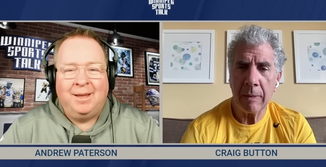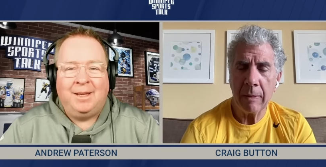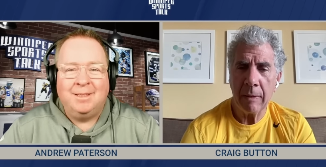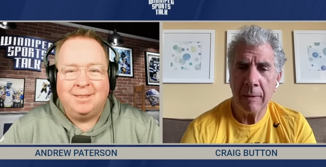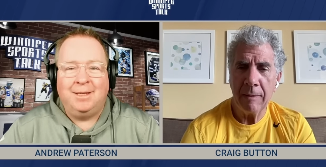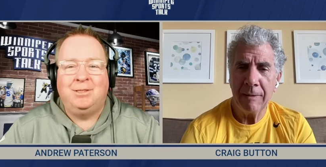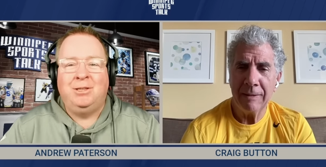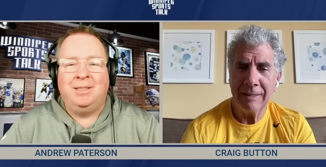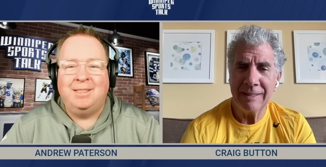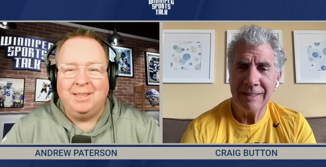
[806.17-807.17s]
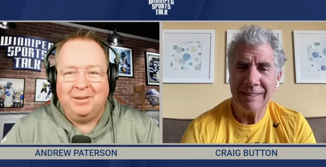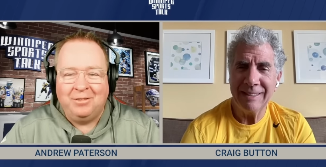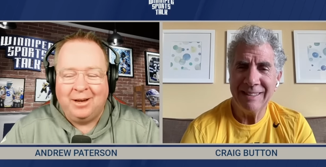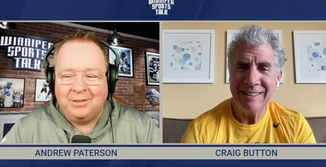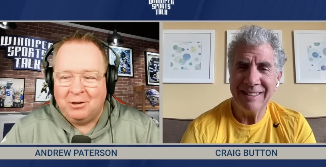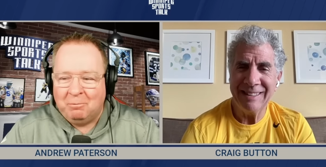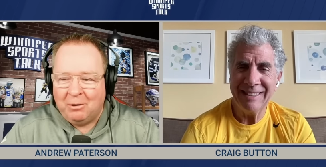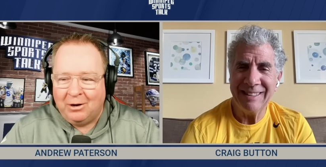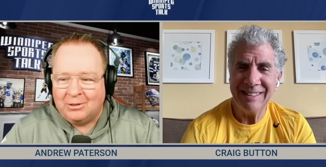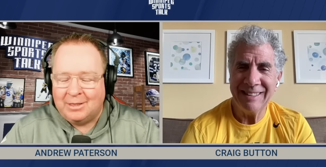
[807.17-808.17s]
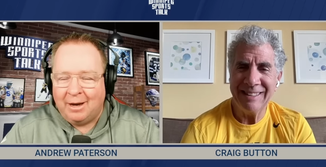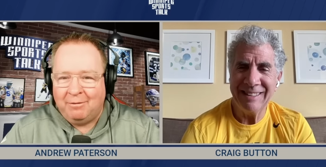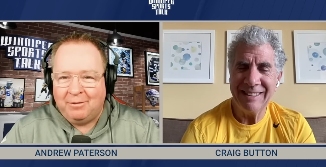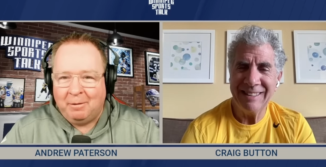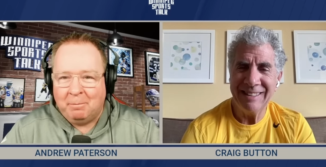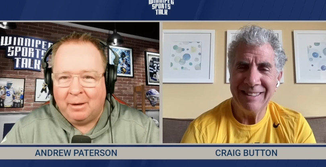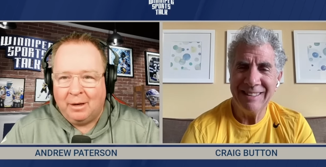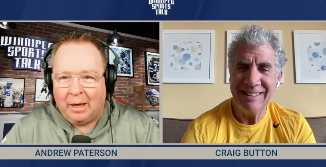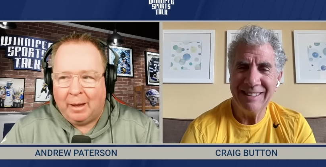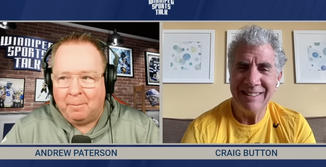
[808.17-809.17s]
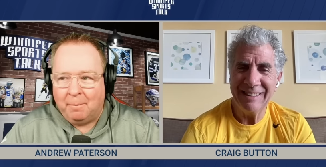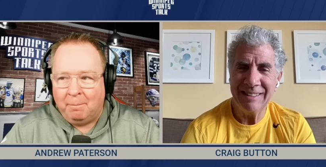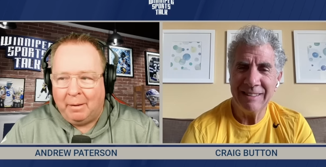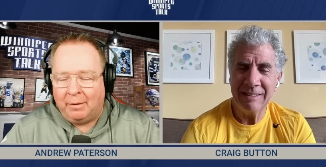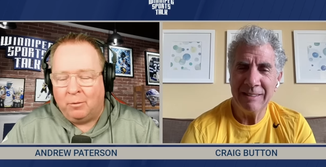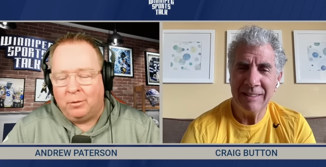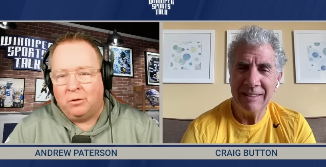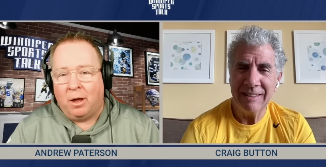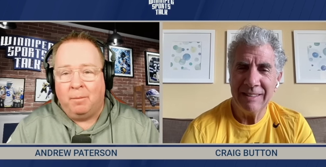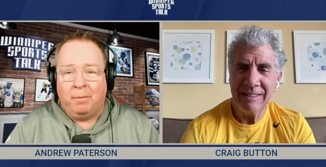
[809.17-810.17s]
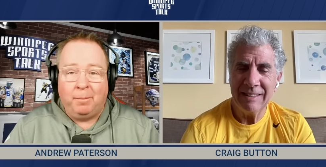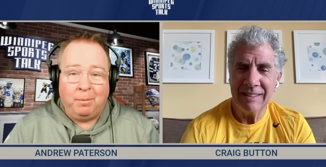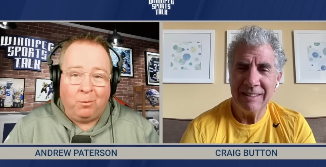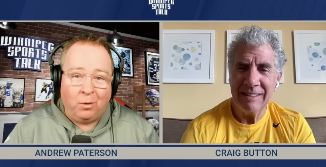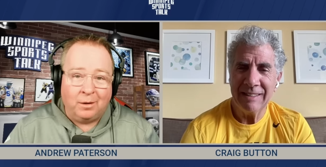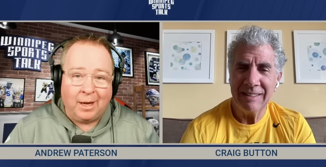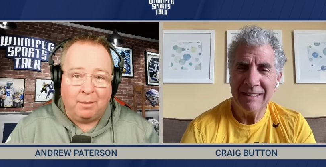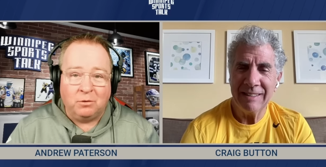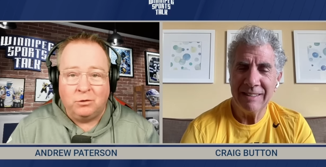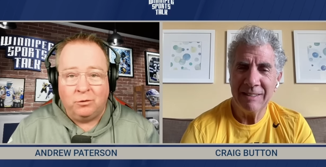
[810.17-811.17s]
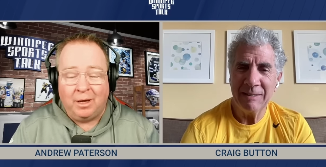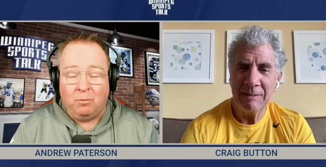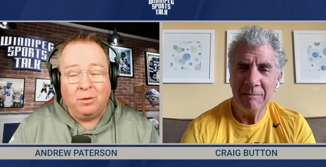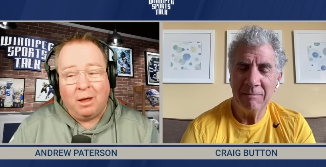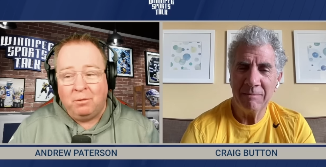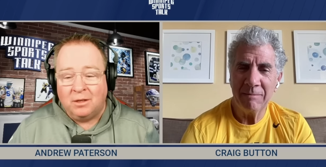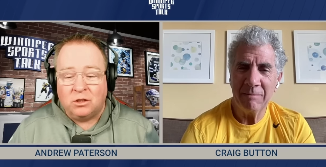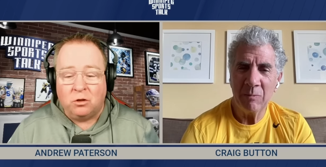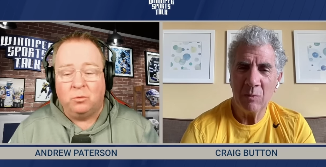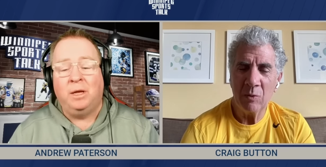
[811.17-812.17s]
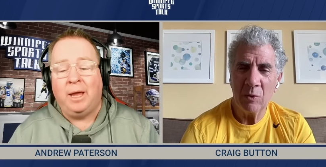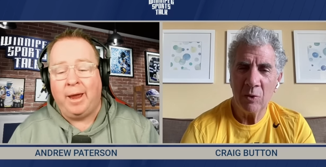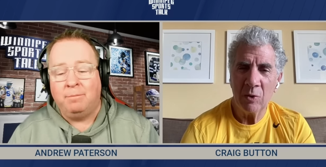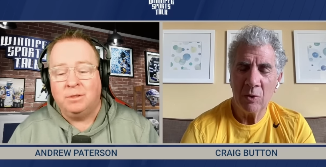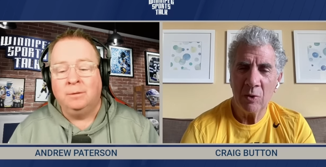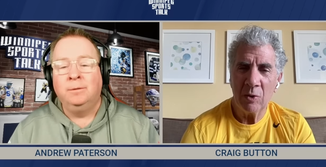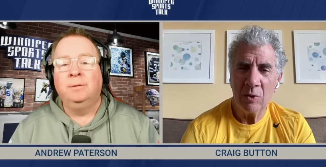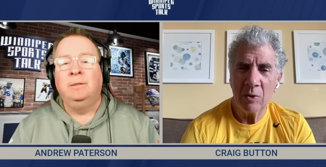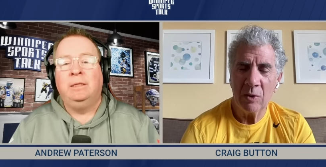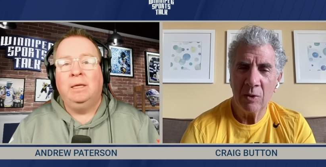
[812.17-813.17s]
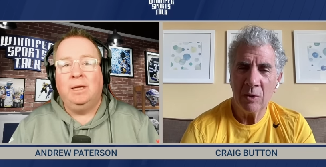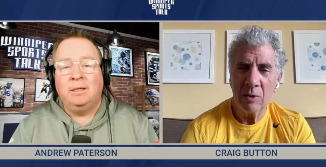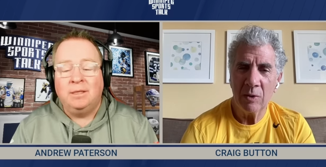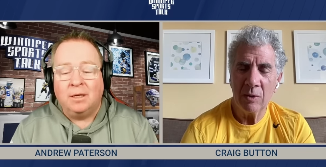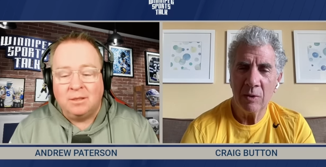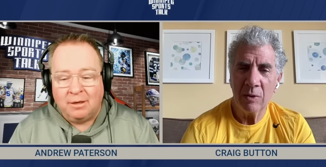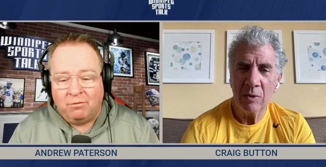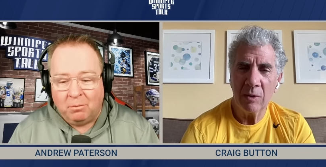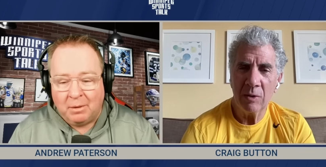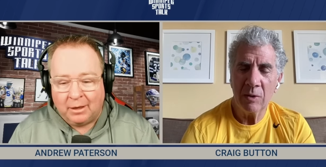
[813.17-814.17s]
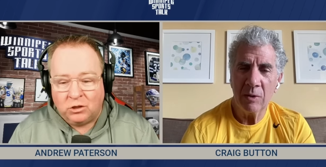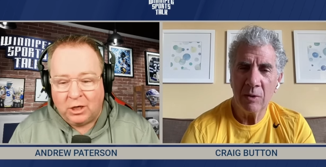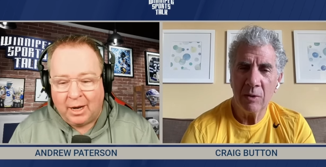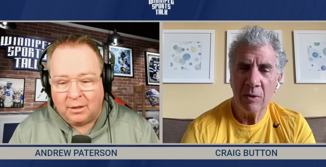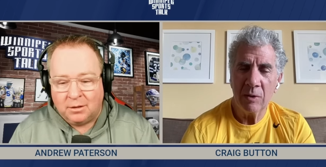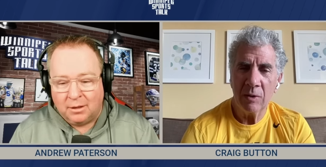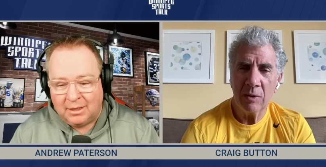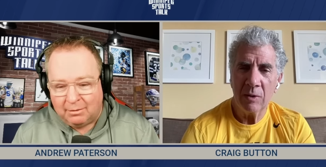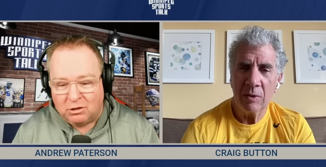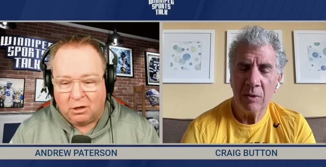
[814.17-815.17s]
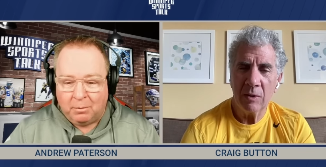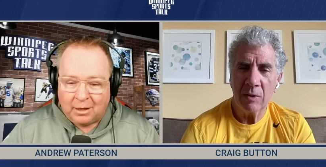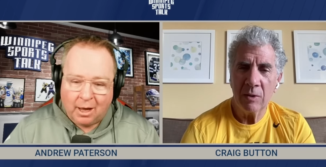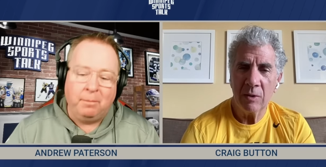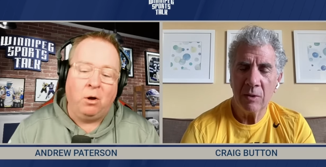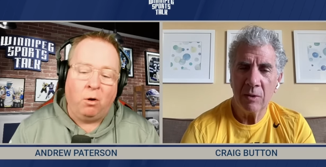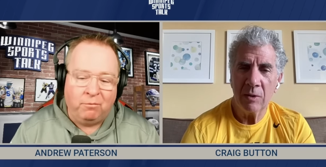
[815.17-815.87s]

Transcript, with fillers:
Speaker 1: inconsistency of NHL player safety, but um, I think we thought it might be one game or two game. Well, now that it's three games it does give them that chance. And the team's going to be coming